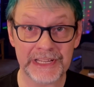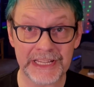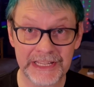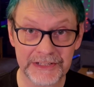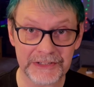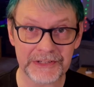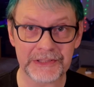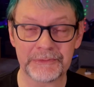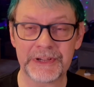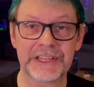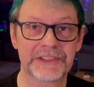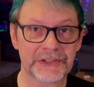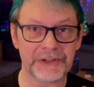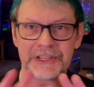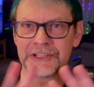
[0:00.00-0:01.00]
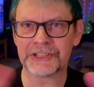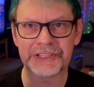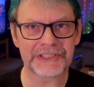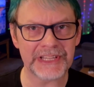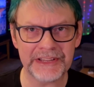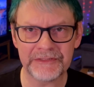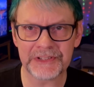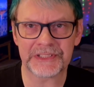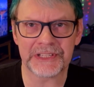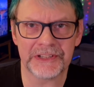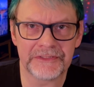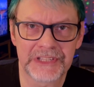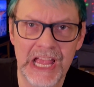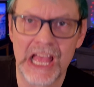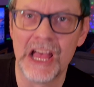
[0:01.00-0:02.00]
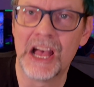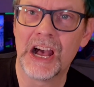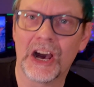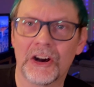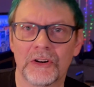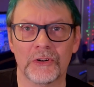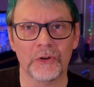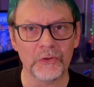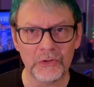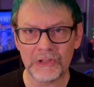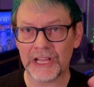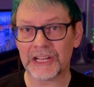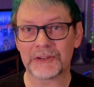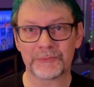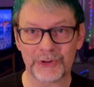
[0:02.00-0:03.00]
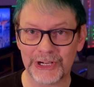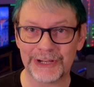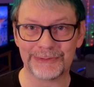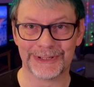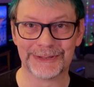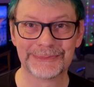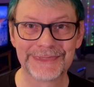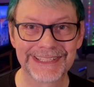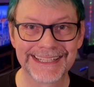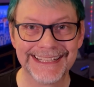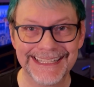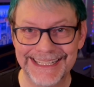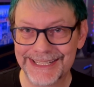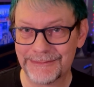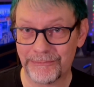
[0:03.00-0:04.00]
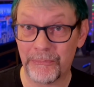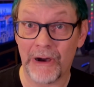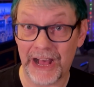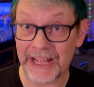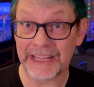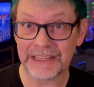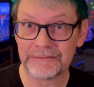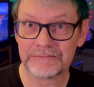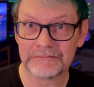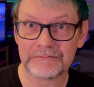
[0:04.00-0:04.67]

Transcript: again during the week. So you can just save yourselves a whole lot of problems by